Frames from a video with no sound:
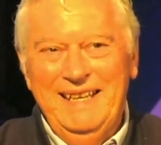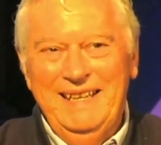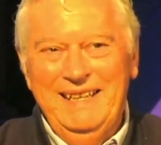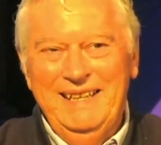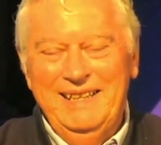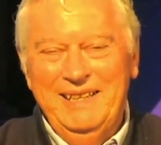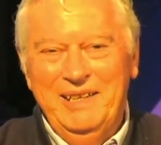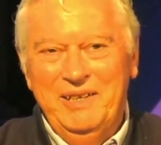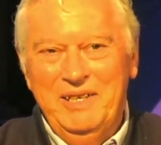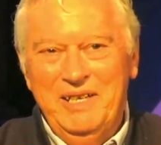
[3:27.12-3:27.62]

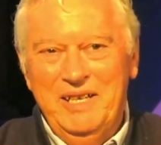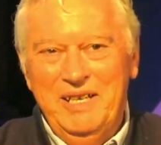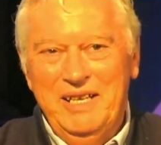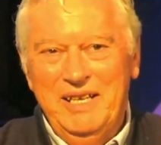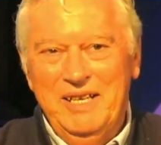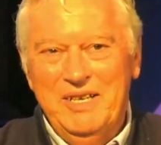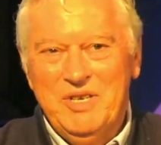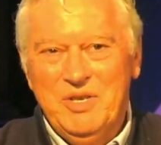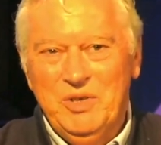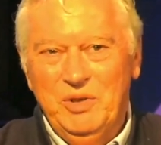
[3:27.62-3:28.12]
you know,
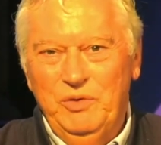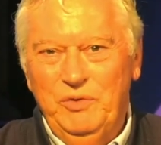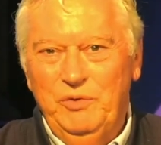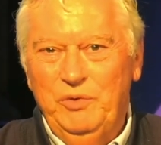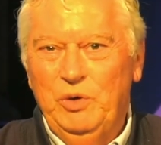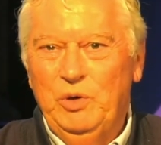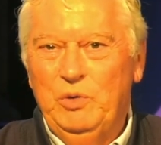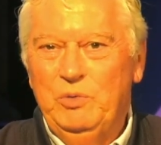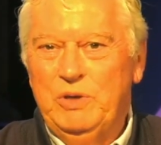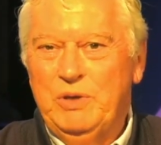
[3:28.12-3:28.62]
his sort of
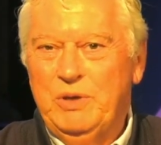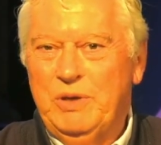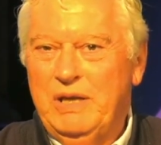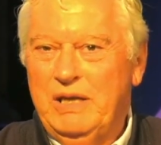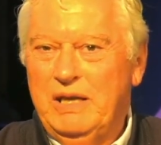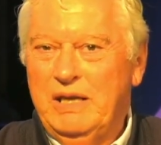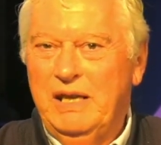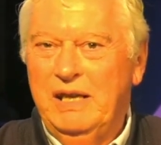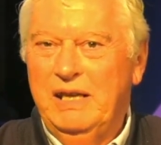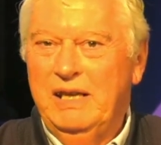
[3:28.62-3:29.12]
forward
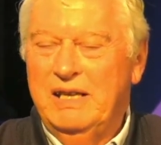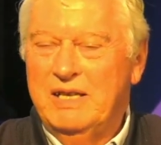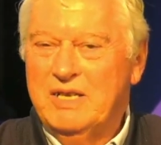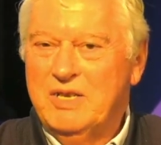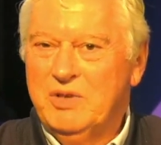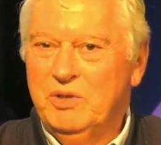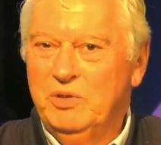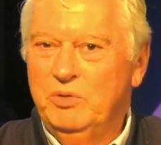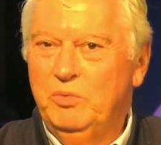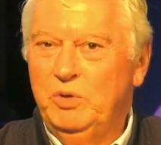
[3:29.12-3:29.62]
thinking, his
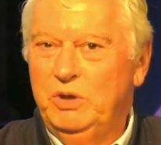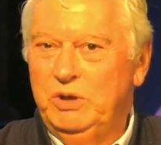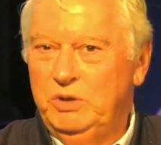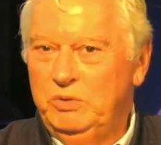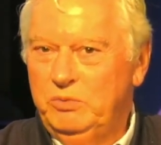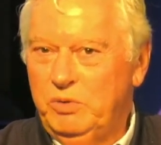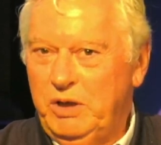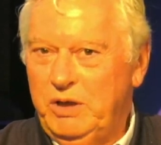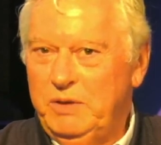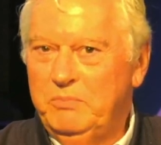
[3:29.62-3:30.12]
sort of
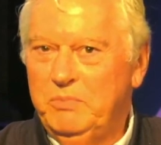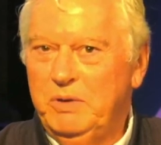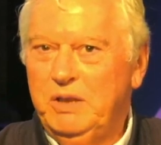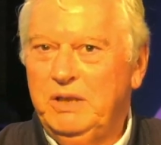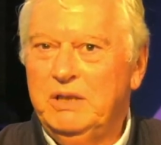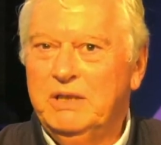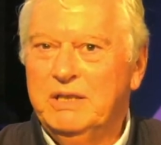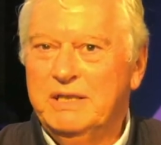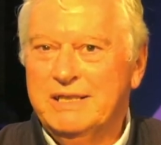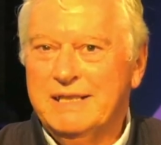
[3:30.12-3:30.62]
worldwide
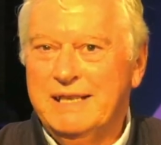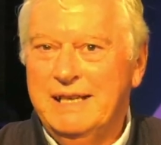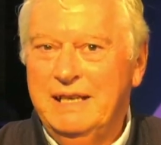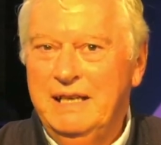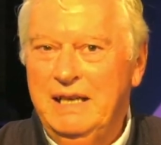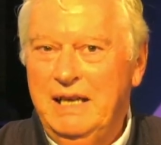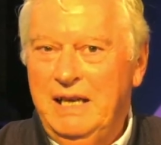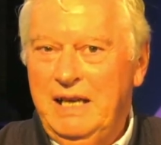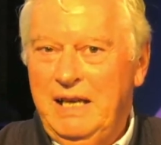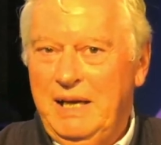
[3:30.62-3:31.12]
marketing.
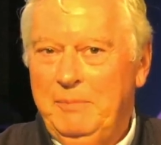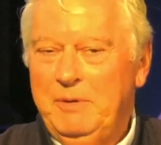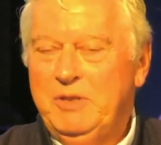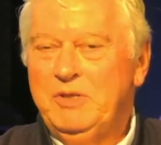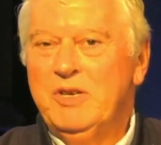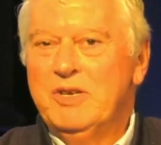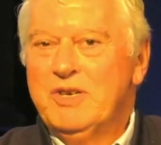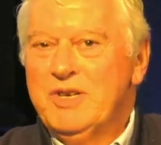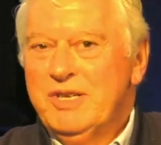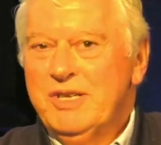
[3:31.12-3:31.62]
I mean,
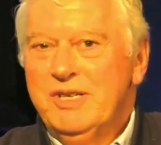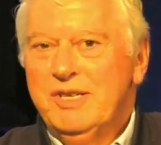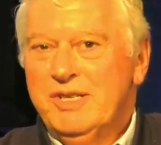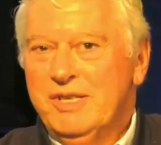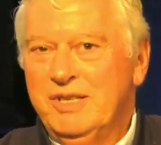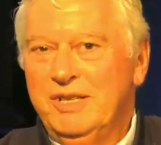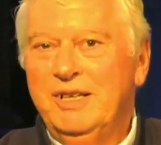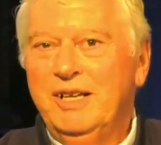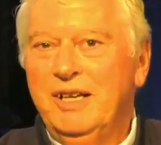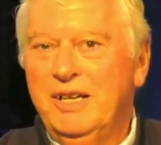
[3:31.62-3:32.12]
just as,
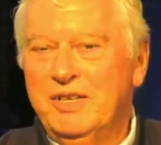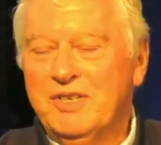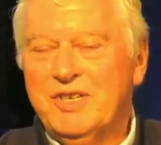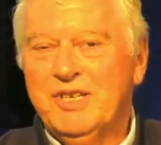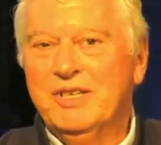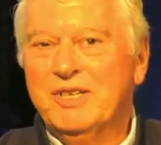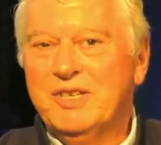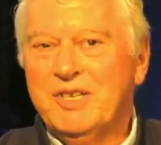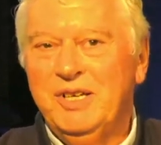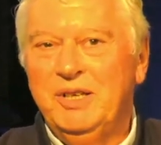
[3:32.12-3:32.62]
as an
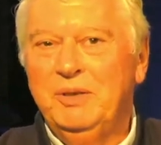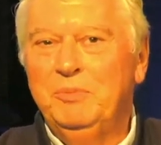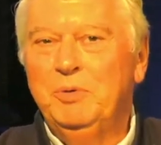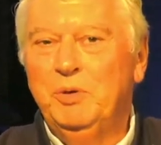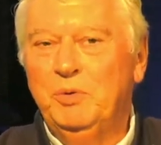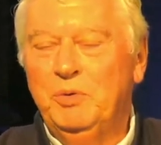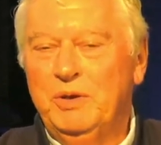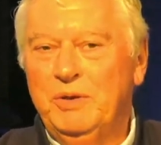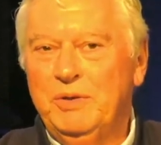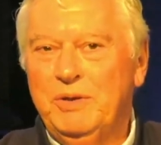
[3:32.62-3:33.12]

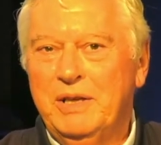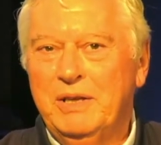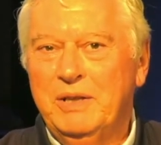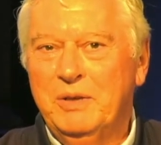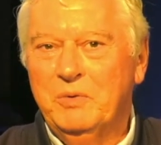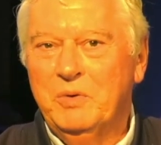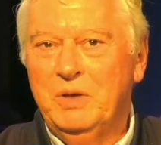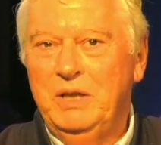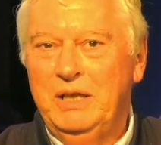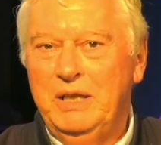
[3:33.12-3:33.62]
example, one thing that
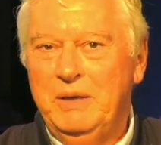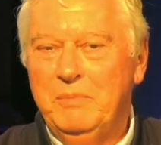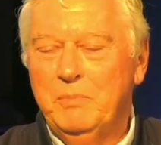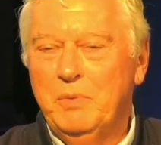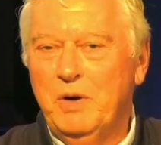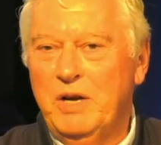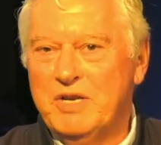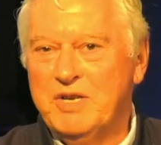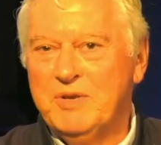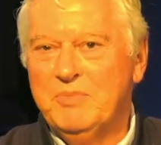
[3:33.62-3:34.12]
really
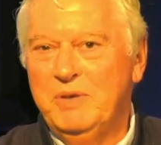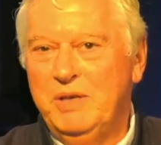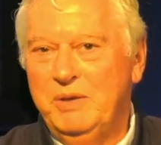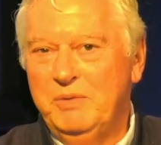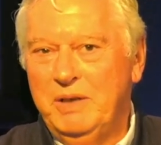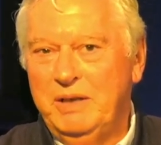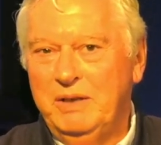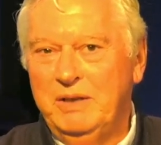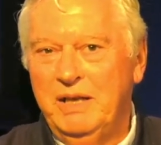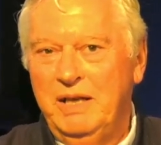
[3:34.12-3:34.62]
impressed me
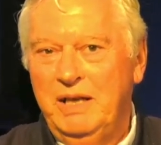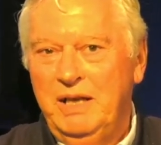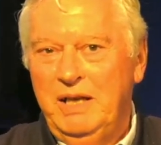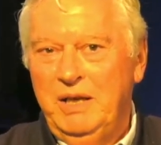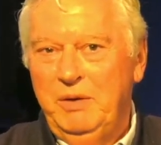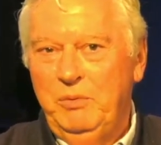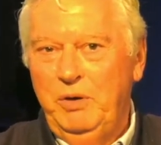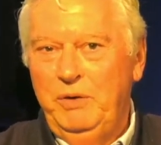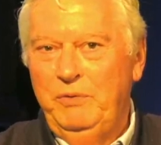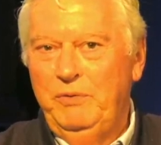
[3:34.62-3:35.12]
when
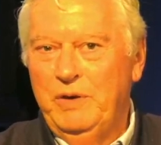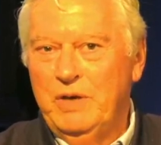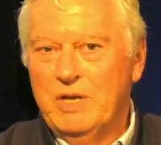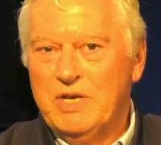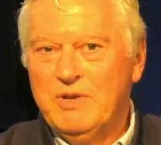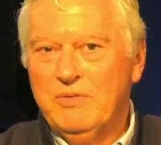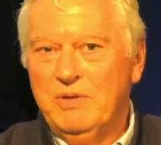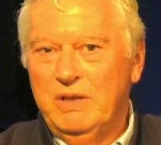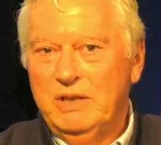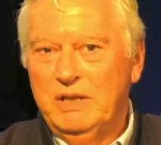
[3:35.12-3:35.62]
we
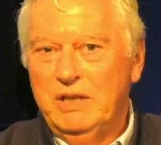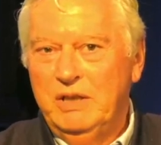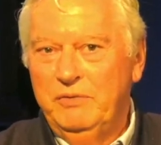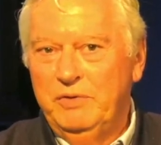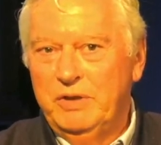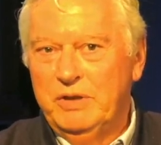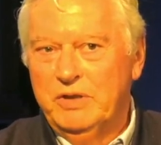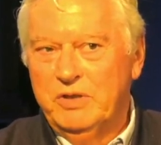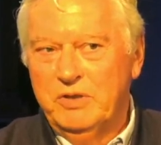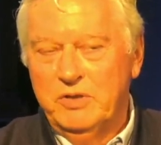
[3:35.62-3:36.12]
first went
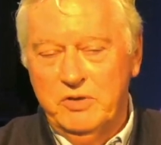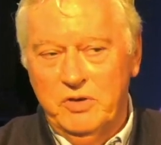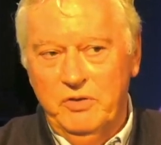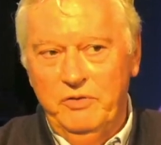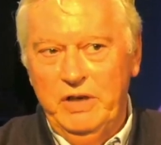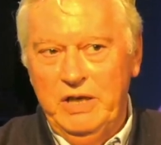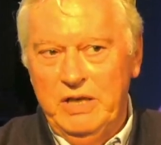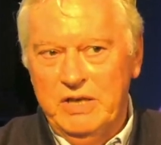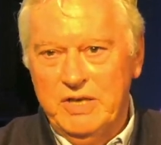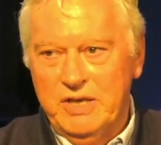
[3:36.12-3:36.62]
over to
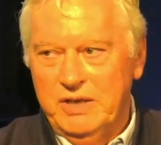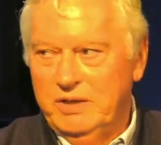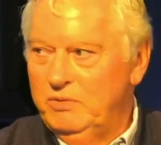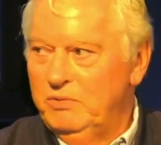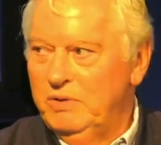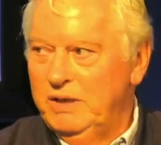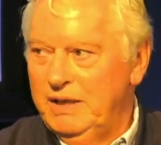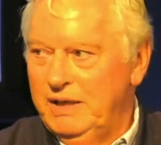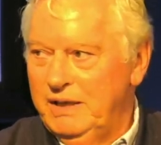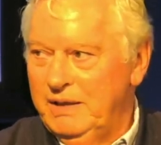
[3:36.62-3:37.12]
Treviso,
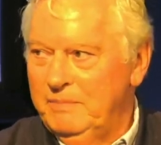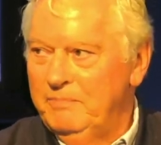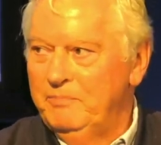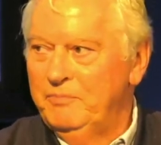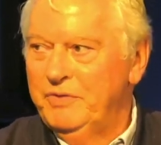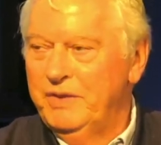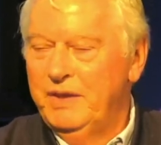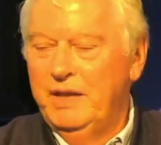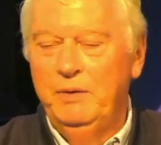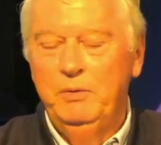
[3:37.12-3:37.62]
where
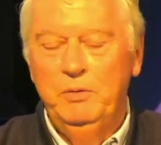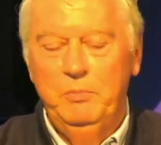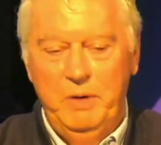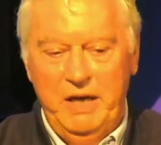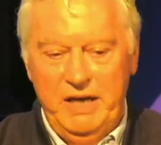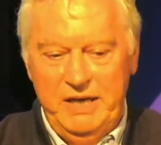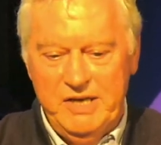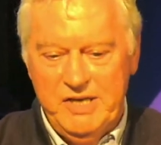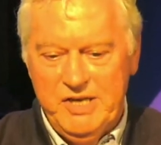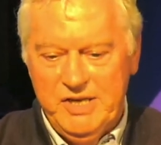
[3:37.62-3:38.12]
they were
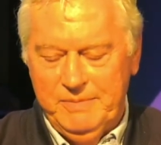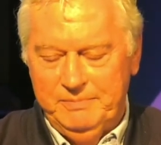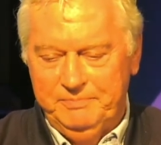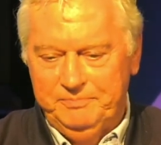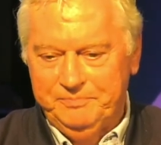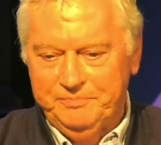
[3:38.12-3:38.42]
based,